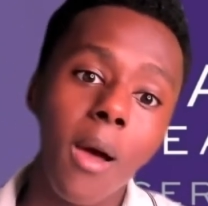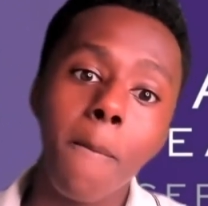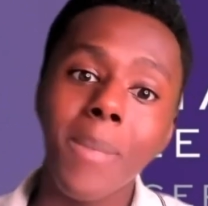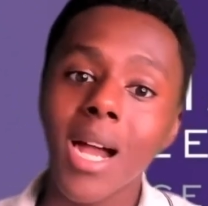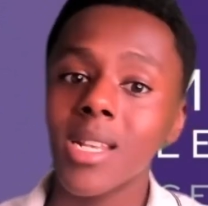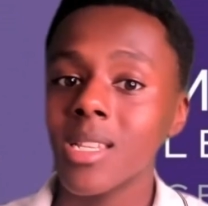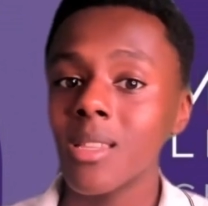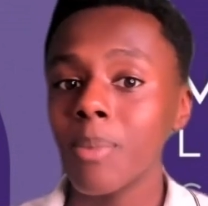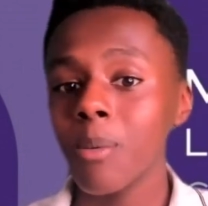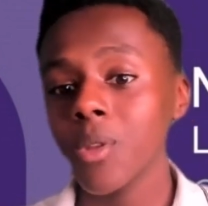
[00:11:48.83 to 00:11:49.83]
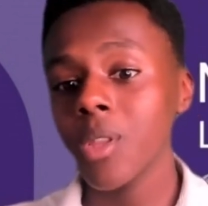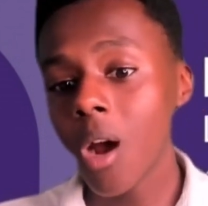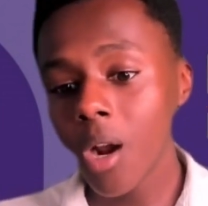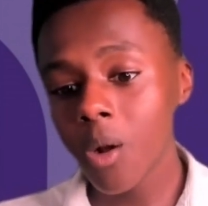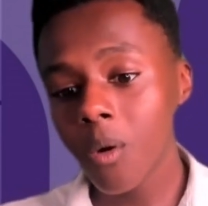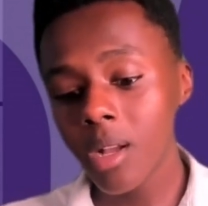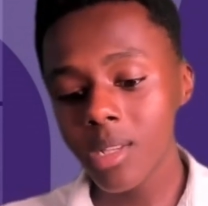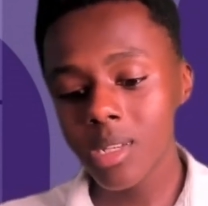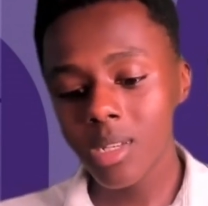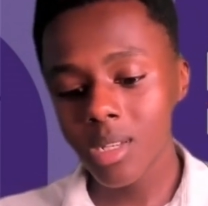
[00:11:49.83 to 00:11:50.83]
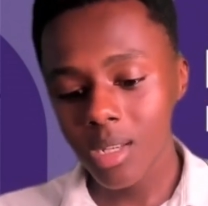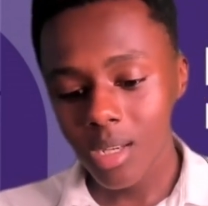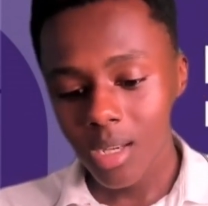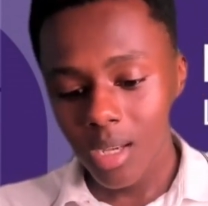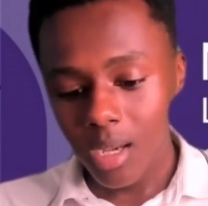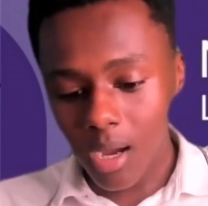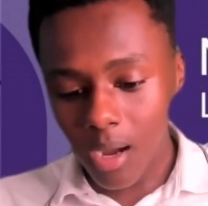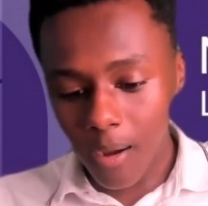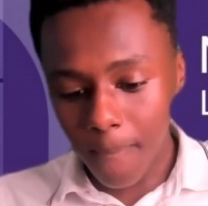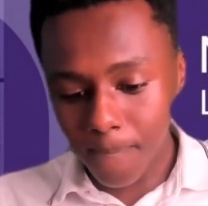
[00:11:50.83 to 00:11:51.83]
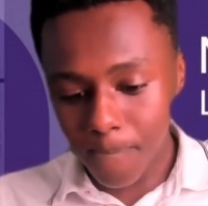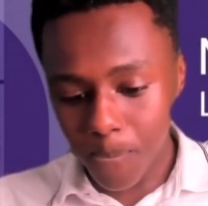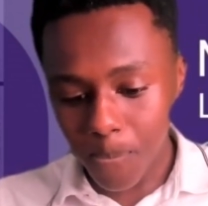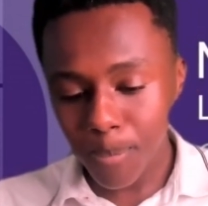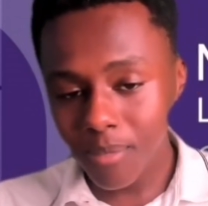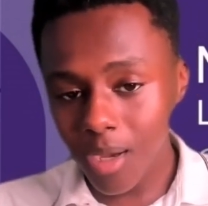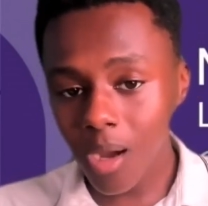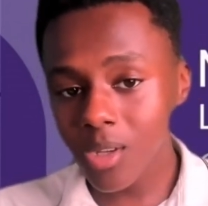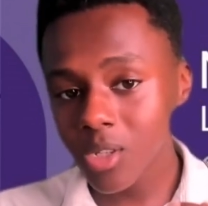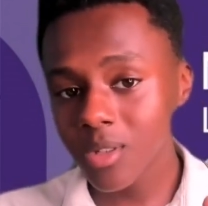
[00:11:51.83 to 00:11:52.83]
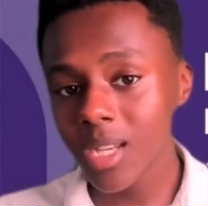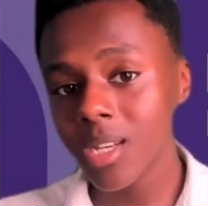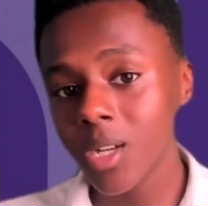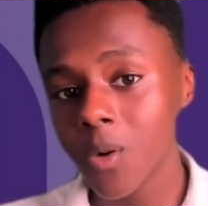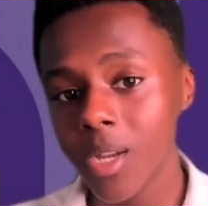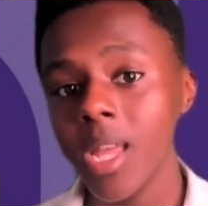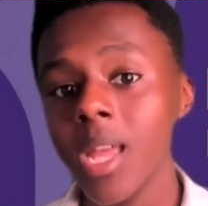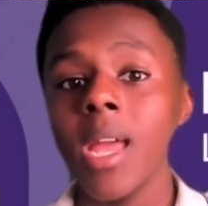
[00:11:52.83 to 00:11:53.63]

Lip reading: But the people with the harder ones, um, also tend to quit.